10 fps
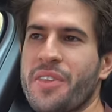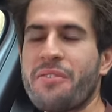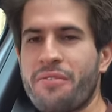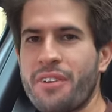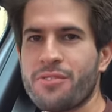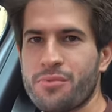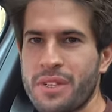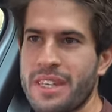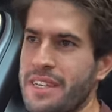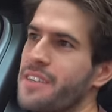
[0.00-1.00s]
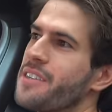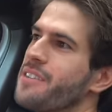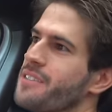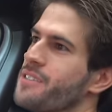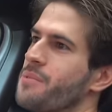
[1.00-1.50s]
it feels really
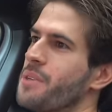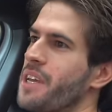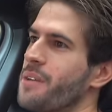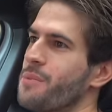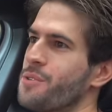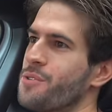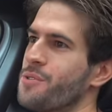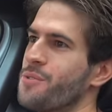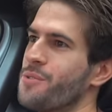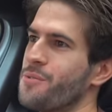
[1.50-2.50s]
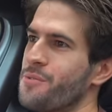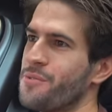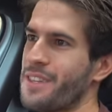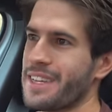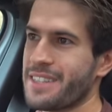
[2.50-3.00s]
good to be able to
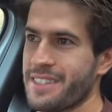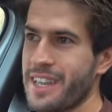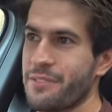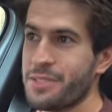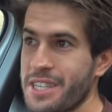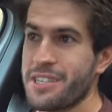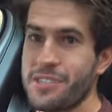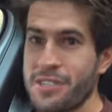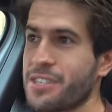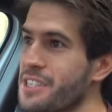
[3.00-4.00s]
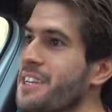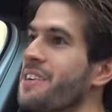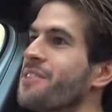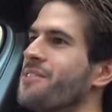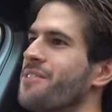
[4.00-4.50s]
like now teach this
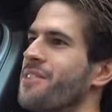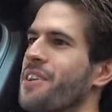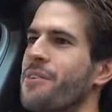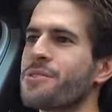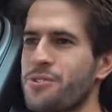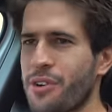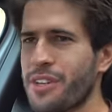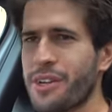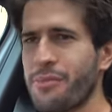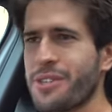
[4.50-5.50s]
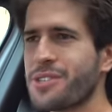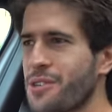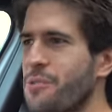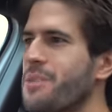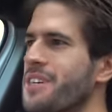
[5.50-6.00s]
skill that I was struggling with
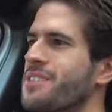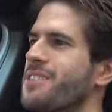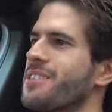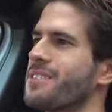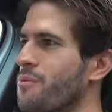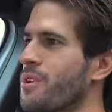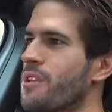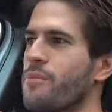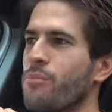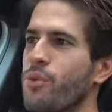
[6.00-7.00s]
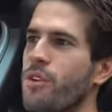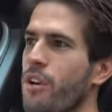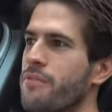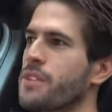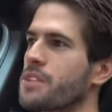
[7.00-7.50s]
so much. It's one of the more
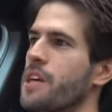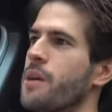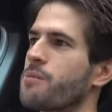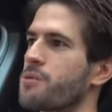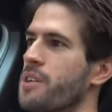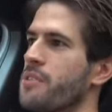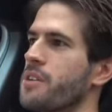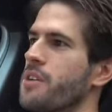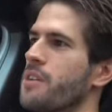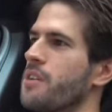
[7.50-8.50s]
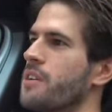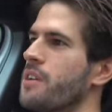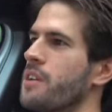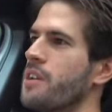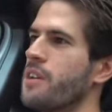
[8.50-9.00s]
obvious times where you
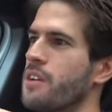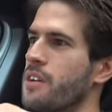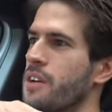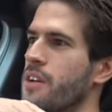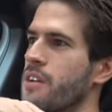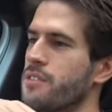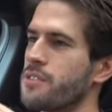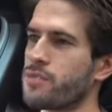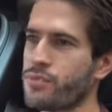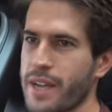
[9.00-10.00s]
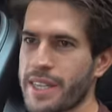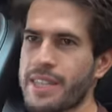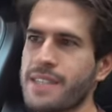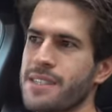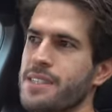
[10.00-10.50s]
can uh,
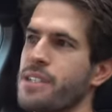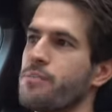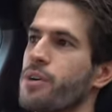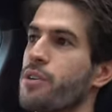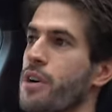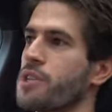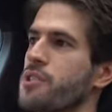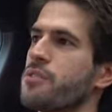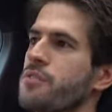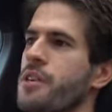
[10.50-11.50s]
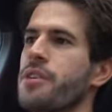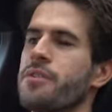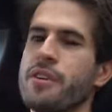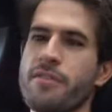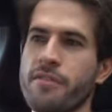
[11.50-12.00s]
directly see progression and you
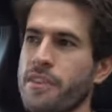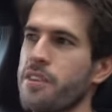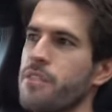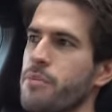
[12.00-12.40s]
can feel